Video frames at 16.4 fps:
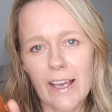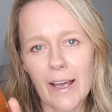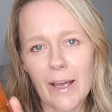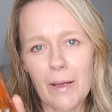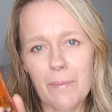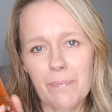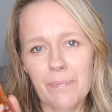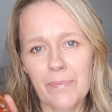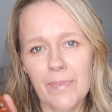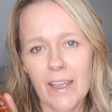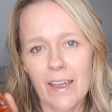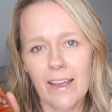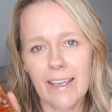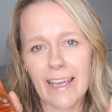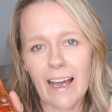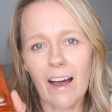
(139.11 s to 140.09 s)

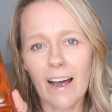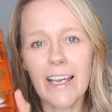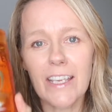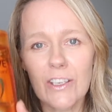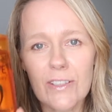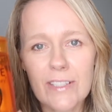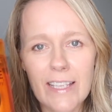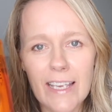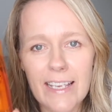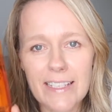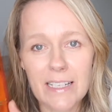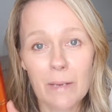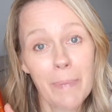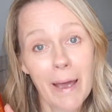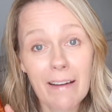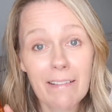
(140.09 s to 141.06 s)
Yeah, I use these,
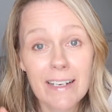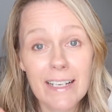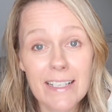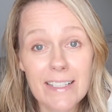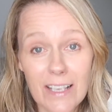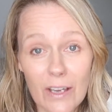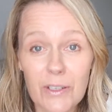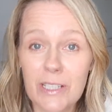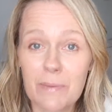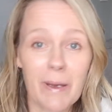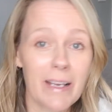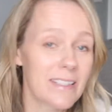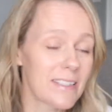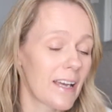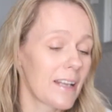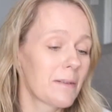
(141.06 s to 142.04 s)
and apparently so does my
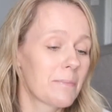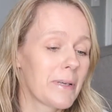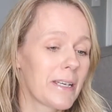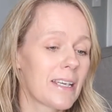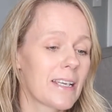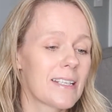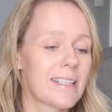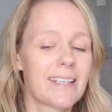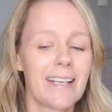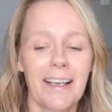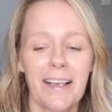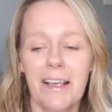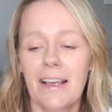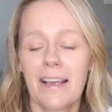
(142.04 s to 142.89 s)
son, because